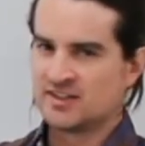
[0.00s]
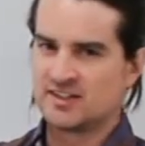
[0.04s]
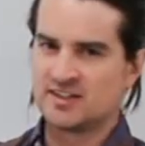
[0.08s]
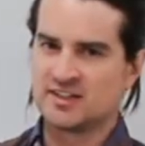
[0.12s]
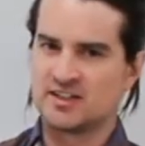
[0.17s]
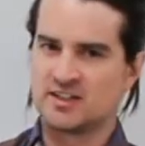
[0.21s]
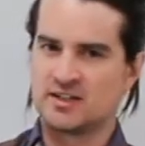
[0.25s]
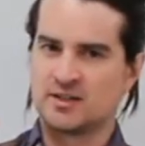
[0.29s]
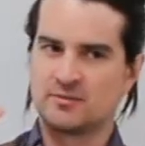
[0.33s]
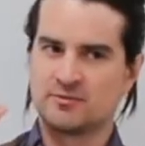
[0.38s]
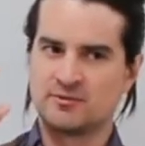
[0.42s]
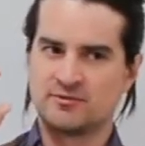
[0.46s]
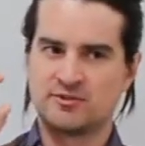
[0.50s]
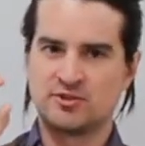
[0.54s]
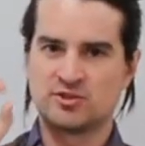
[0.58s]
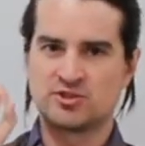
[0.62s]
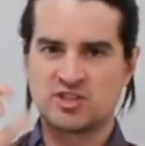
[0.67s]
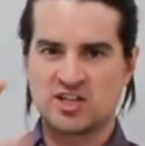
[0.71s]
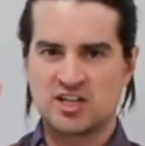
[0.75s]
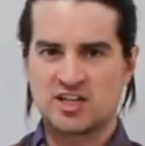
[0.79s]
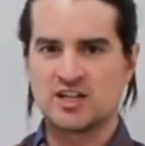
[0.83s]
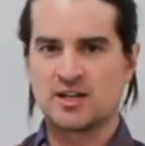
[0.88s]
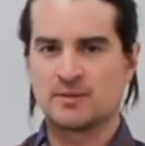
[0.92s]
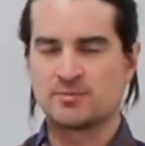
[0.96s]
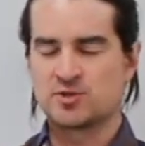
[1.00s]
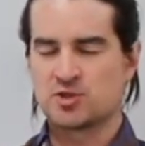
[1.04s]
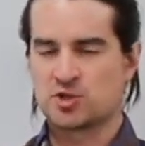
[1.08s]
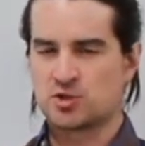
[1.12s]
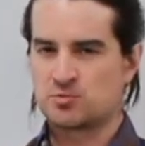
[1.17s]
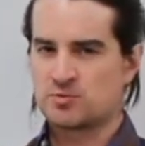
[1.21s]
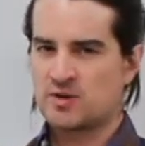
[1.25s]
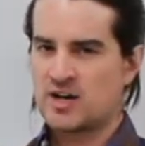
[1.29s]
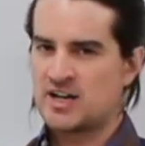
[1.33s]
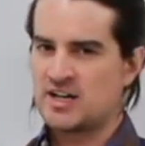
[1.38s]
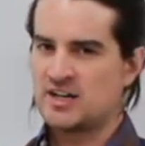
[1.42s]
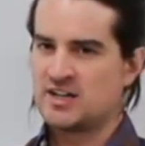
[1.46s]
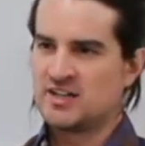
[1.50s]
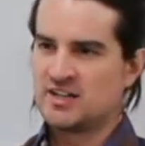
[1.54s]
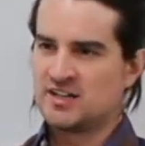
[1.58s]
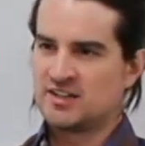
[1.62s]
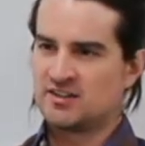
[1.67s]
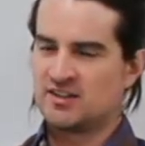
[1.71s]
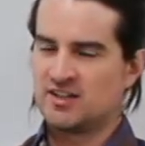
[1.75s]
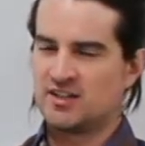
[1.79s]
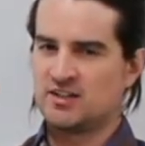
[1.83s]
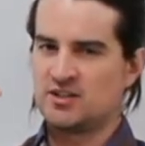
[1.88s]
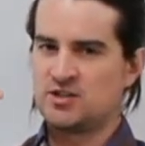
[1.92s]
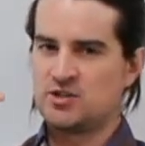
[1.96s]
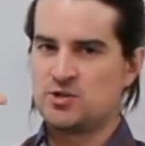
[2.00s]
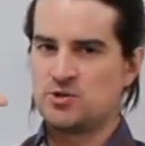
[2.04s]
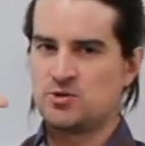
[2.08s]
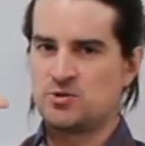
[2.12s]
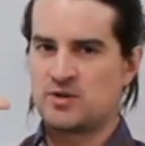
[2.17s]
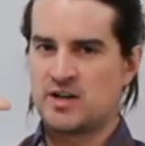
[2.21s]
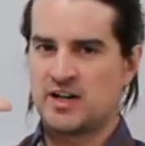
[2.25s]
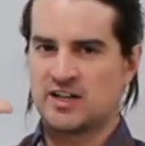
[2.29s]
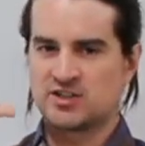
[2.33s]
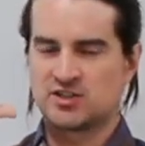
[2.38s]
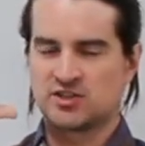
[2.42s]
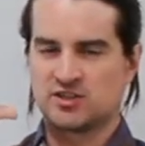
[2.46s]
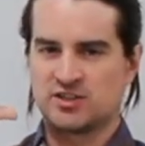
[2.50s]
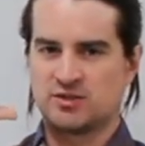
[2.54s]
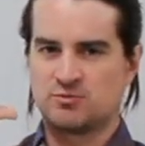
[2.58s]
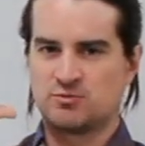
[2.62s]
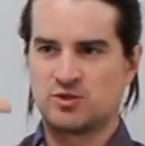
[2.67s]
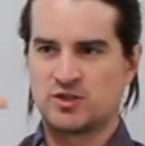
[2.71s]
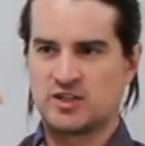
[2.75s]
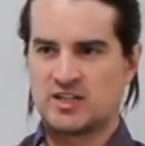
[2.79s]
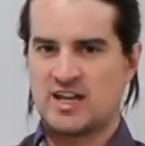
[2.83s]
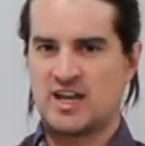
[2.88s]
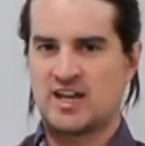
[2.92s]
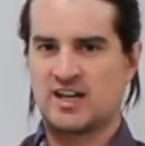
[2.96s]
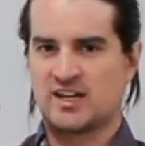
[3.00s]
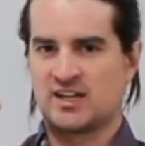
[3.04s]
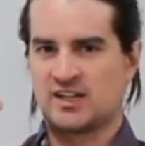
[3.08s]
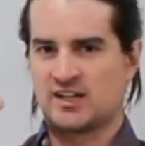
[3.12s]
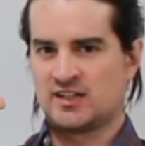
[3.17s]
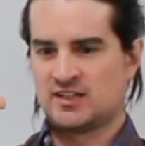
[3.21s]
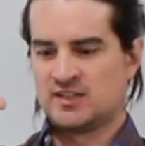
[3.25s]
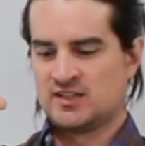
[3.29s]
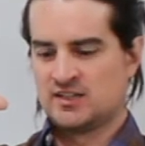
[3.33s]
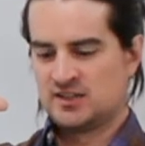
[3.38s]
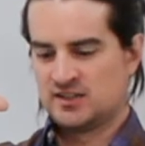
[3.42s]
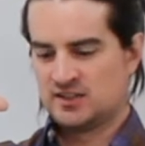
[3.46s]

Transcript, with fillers: um, if you sync it up just right, then you actually will get it